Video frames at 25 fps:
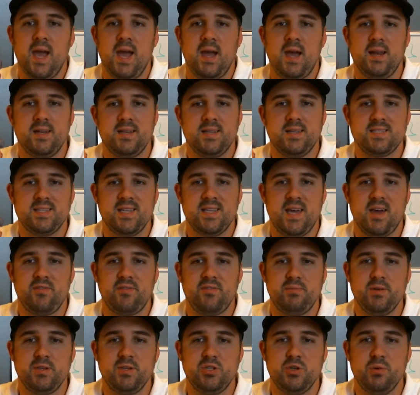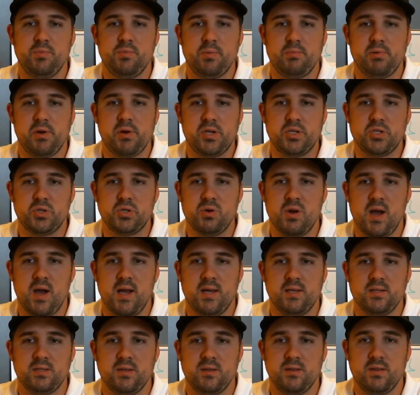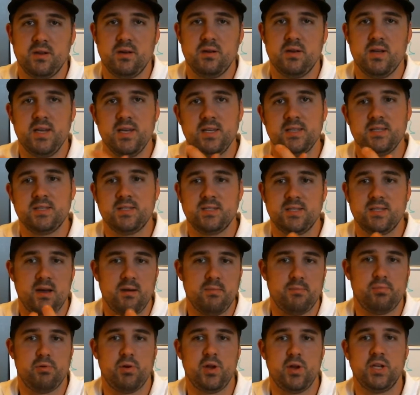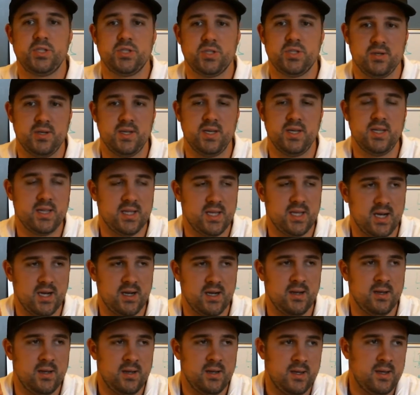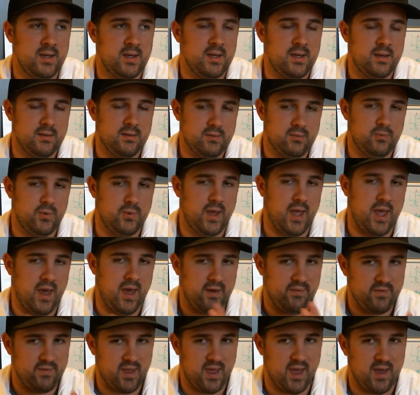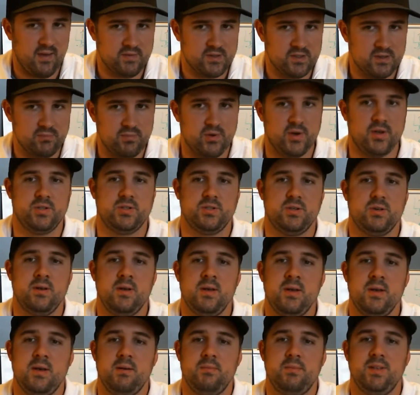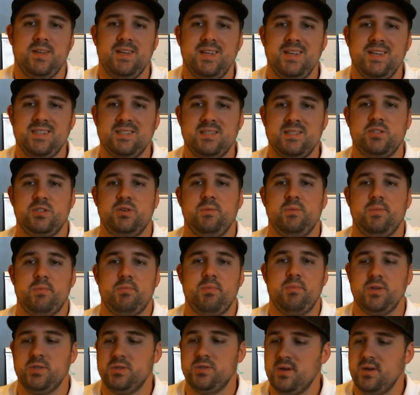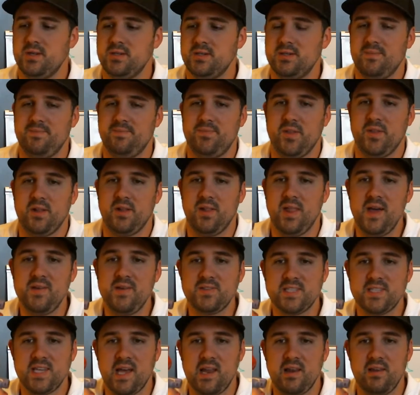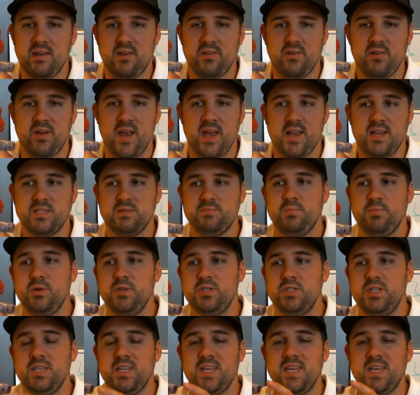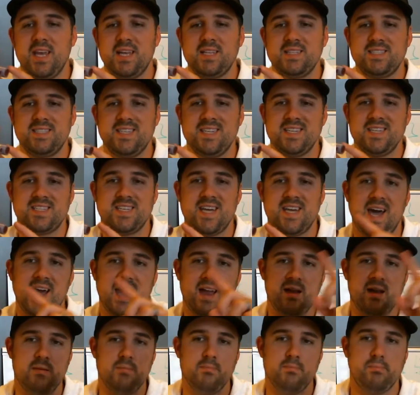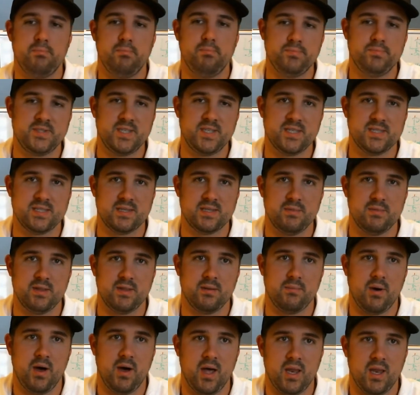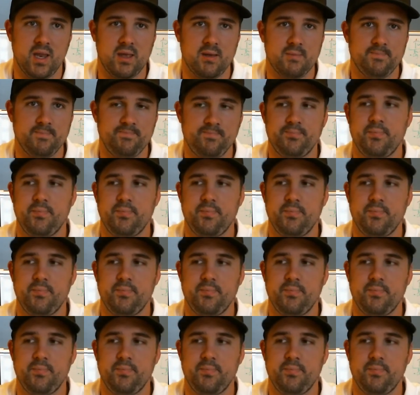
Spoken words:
and it doesn't have to be super pressurized. There is some pressure in there. We have to have some pressure, but it isn't super pressurized. The left side, on the other hand, is pushing against the entire system in the body,